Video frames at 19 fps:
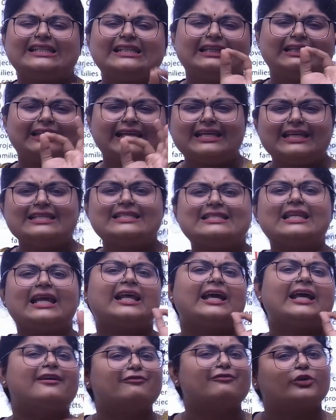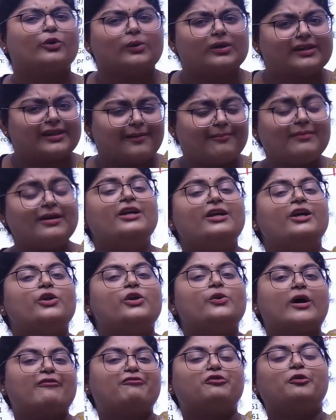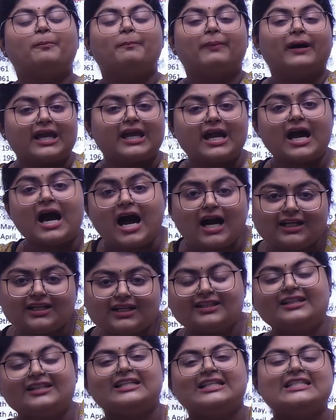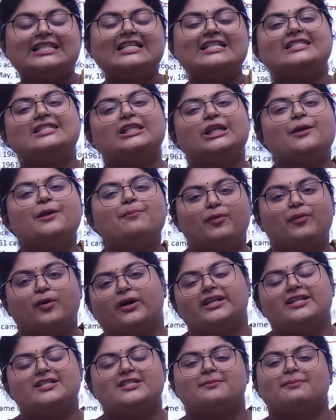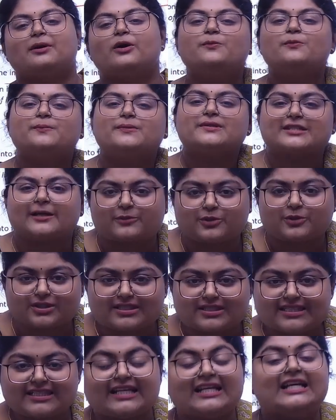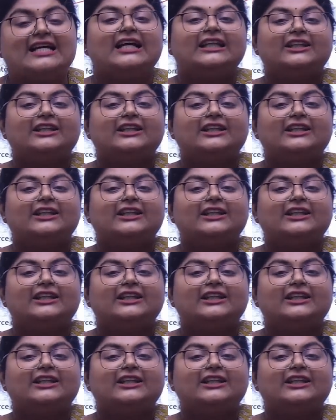nicely, and I have told them you have to by heart these 3 points about presumptions. The